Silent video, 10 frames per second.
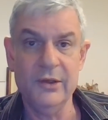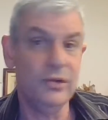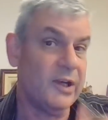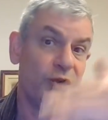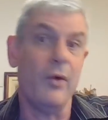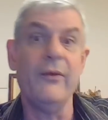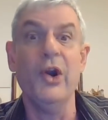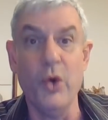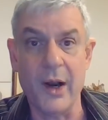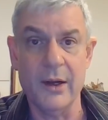You tend to
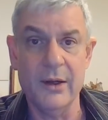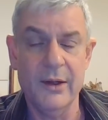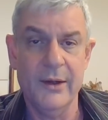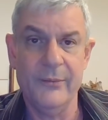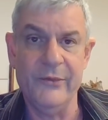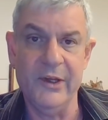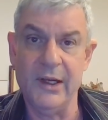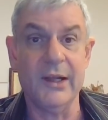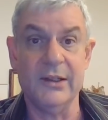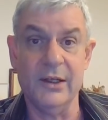overlook the
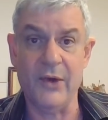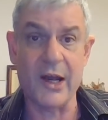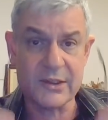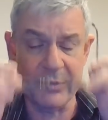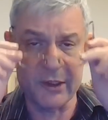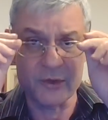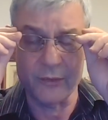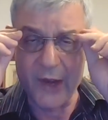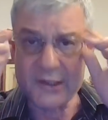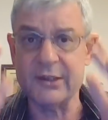negative aspects
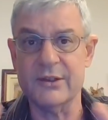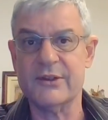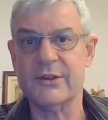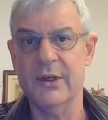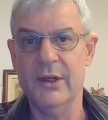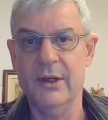or facets